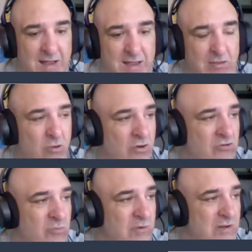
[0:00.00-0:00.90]
Illinois
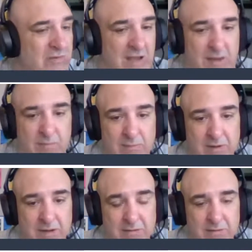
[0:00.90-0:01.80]
should win this game. I
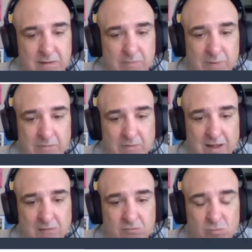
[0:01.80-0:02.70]
mean, let's be the
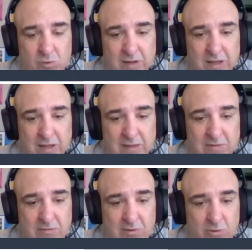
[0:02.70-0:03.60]
line's 20
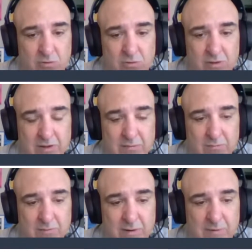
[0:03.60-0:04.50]
and the total,
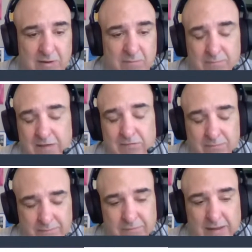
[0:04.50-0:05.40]
I mean,
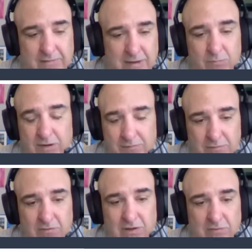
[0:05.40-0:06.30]
basically 19, whatever.
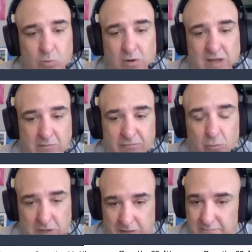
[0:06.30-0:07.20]
Let's say 20 and
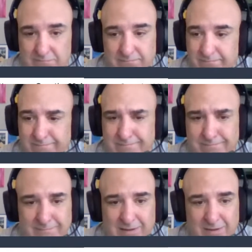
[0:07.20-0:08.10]
40.
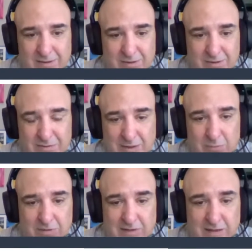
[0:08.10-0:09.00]

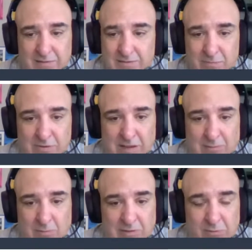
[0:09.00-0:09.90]
Like, what is that? Let's
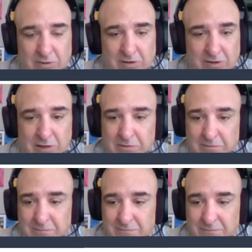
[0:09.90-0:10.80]
say maybe
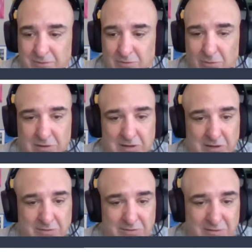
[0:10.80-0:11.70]
30-0 for dog
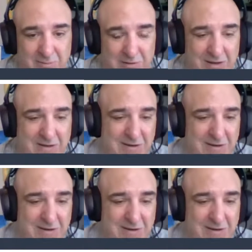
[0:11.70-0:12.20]
any under. I mean,